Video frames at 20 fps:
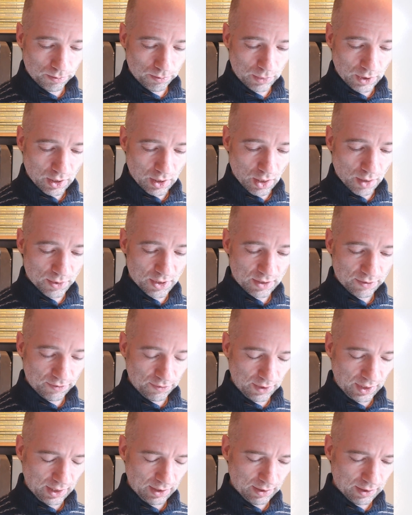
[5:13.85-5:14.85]
becomes
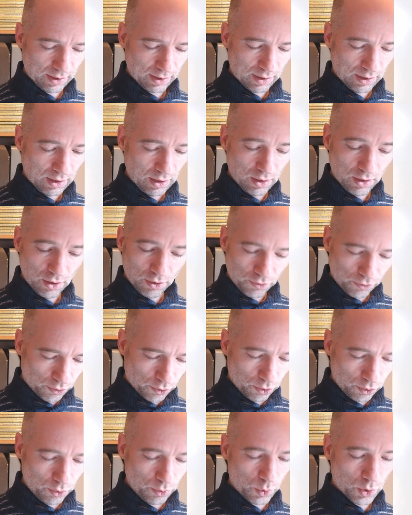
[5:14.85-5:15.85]
fi,
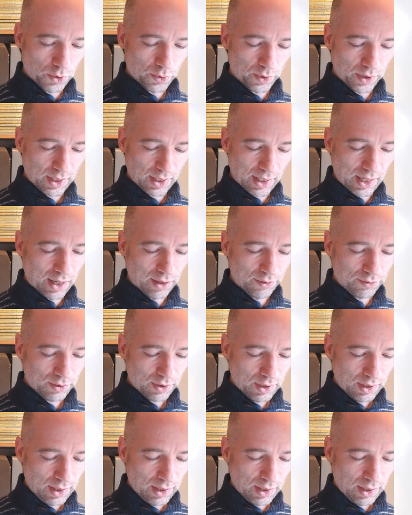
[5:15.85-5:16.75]
fu we already have,